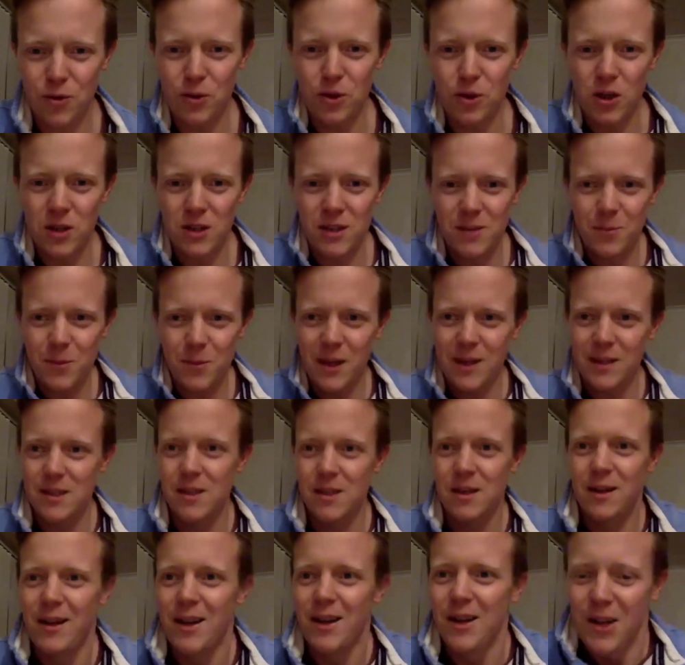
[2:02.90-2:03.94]
or not. Let's
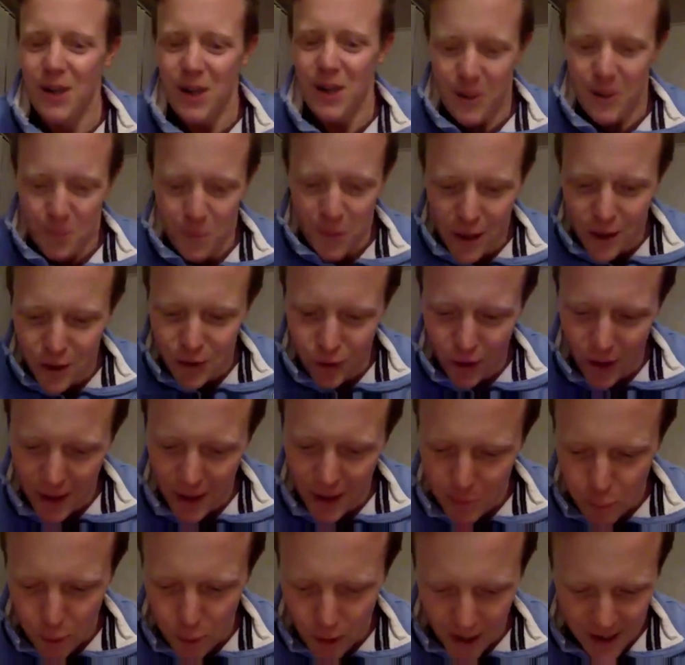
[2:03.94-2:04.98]
try and
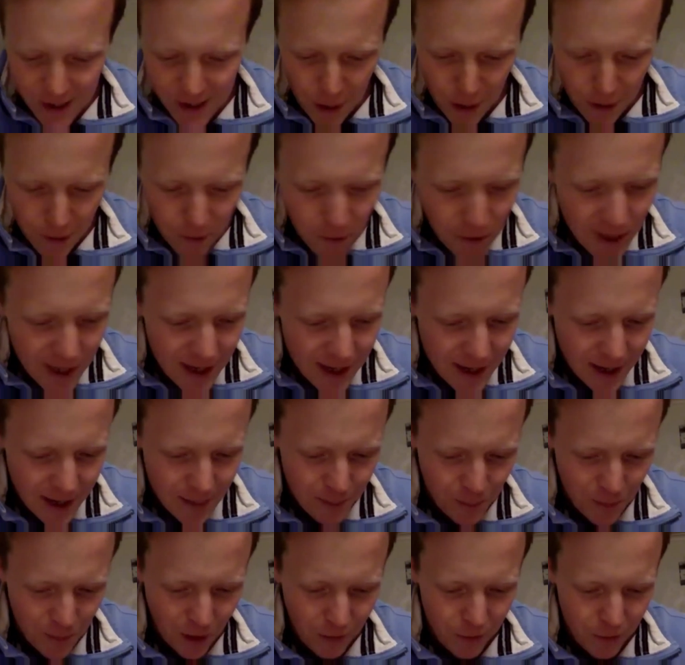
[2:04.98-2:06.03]
press 3
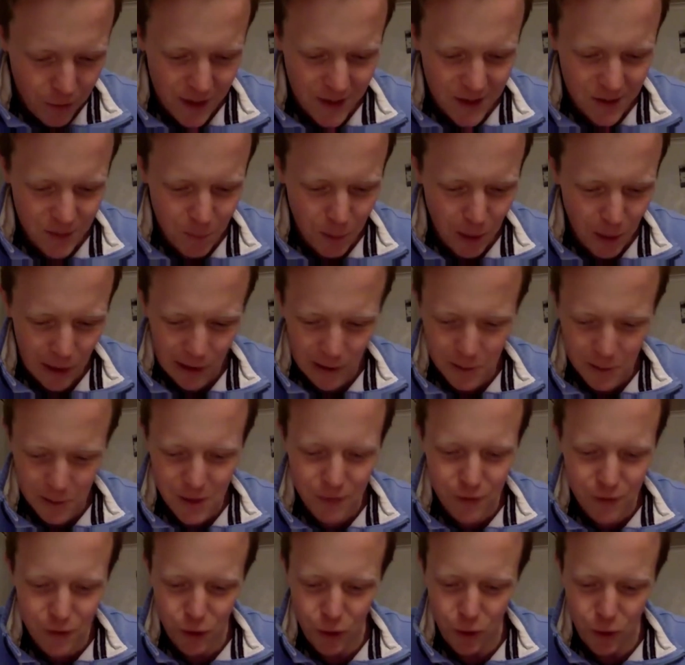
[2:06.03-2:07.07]
of these bulbs of
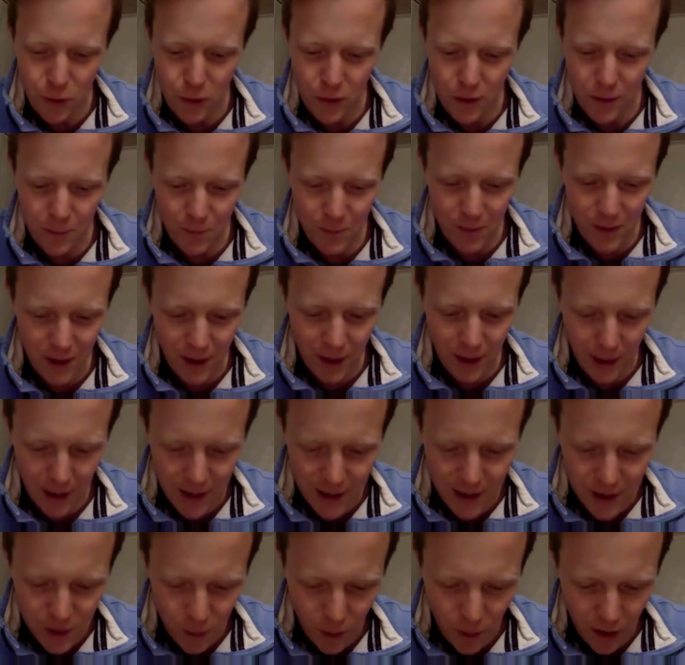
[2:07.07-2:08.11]
truth
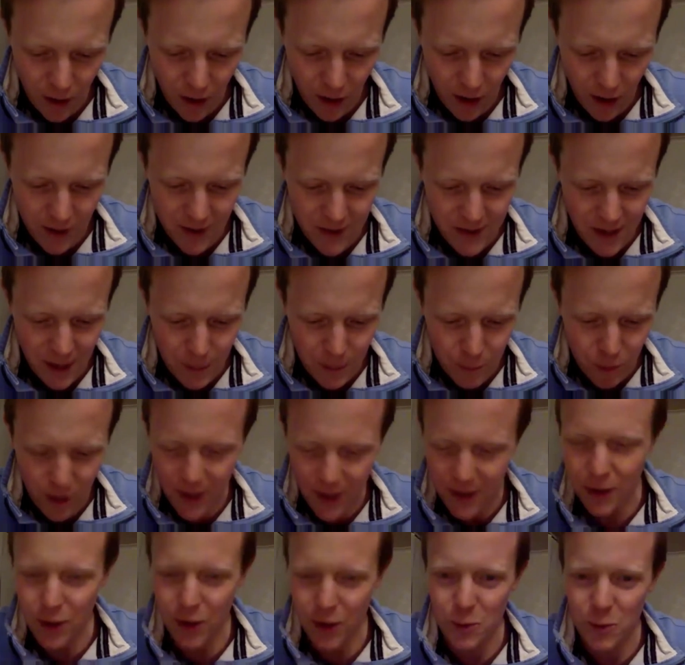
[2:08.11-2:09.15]
into our hearts and pray
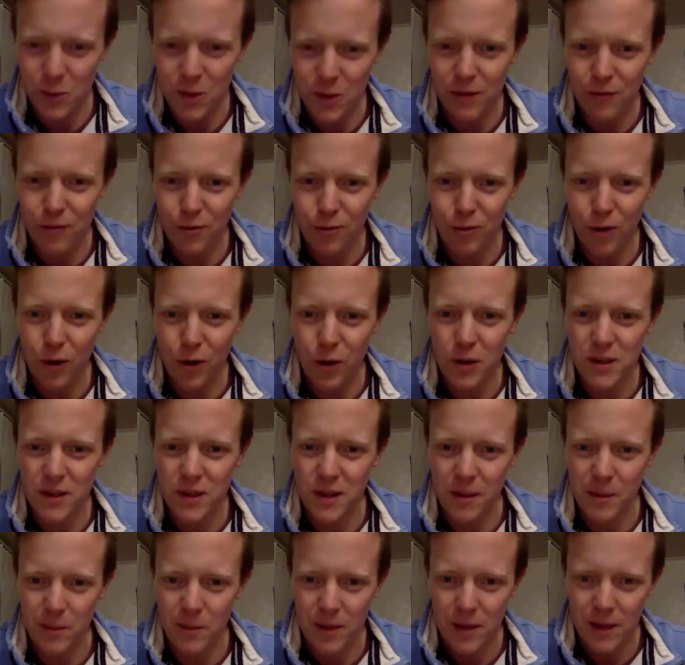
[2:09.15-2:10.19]
that God would give growth to
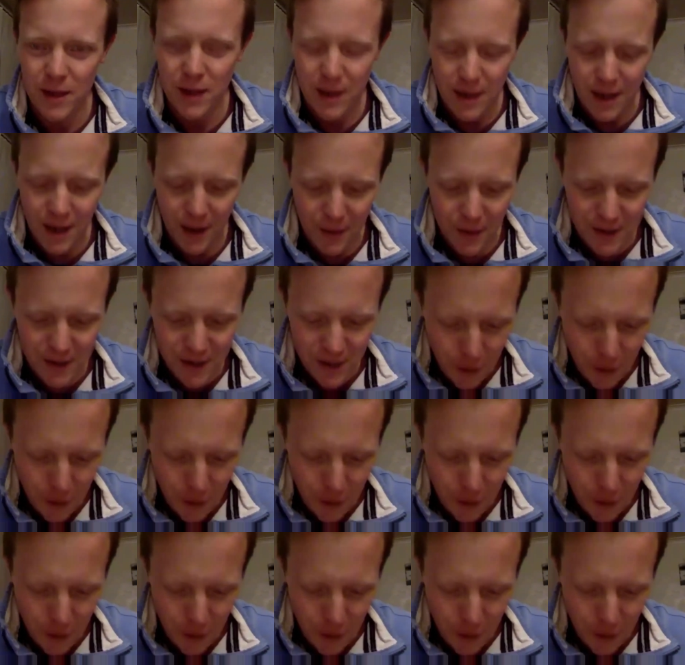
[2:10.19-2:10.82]
them. And so